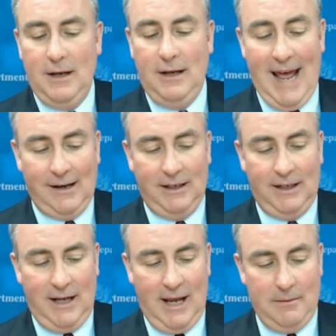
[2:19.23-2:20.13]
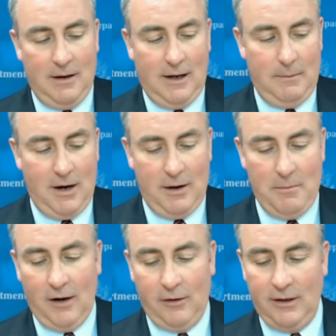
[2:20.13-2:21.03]
Natalie and uh, Mary
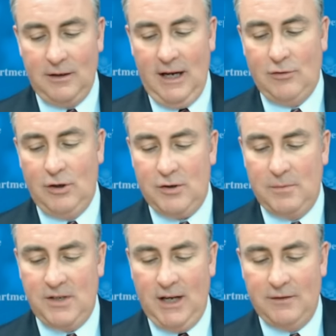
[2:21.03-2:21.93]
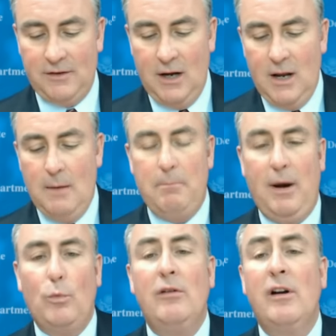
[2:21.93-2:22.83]
Margaret introduce themselves.
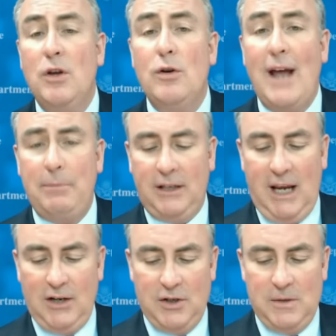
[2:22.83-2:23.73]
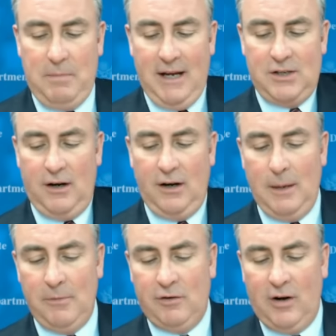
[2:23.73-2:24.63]
But we reviewed applications based on a
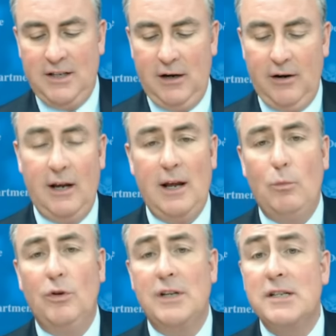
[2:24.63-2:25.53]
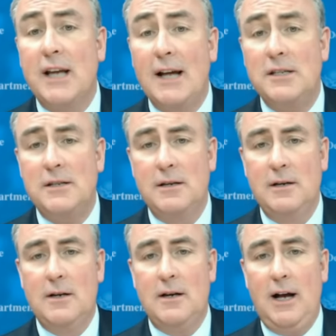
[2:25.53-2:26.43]
number of criteria, and we'll discuss
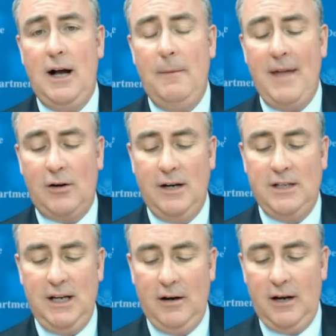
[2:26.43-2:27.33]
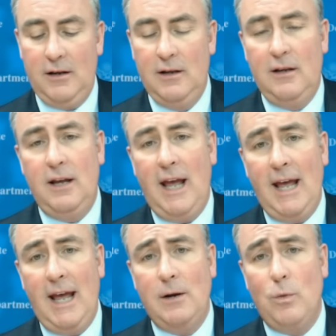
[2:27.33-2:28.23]
uh, that criteria,
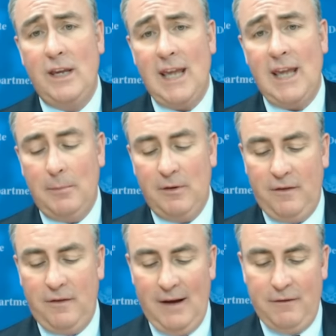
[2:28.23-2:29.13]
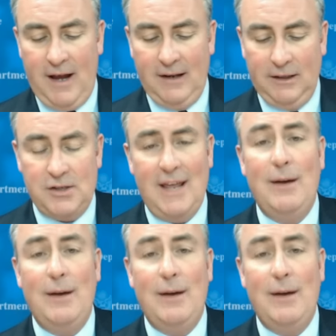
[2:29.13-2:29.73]
and we came up with five finalists.